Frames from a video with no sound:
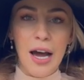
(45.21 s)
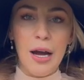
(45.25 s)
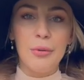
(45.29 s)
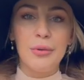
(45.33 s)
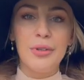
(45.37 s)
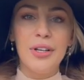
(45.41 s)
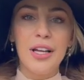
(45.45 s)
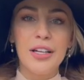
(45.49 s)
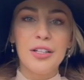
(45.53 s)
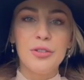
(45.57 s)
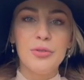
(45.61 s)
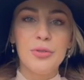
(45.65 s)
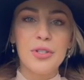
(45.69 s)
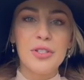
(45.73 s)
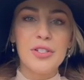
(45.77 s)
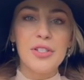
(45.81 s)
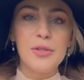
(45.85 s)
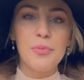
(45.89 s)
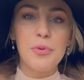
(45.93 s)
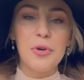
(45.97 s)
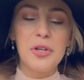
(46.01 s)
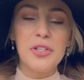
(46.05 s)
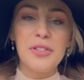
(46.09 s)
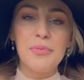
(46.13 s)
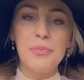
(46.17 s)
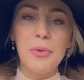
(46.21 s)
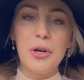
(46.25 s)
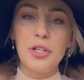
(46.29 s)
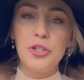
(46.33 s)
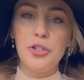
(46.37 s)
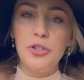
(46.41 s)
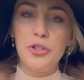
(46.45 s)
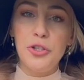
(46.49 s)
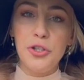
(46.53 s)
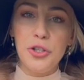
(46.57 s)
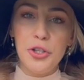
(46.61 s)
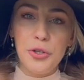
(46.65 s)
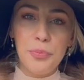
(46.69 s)
I would like to express my
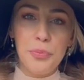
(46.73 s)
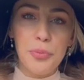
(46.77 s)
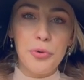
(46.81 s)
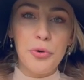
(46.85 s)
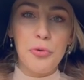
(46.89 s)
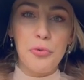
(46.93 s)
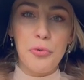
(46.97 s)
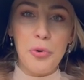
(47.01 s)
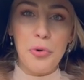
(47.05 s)
deep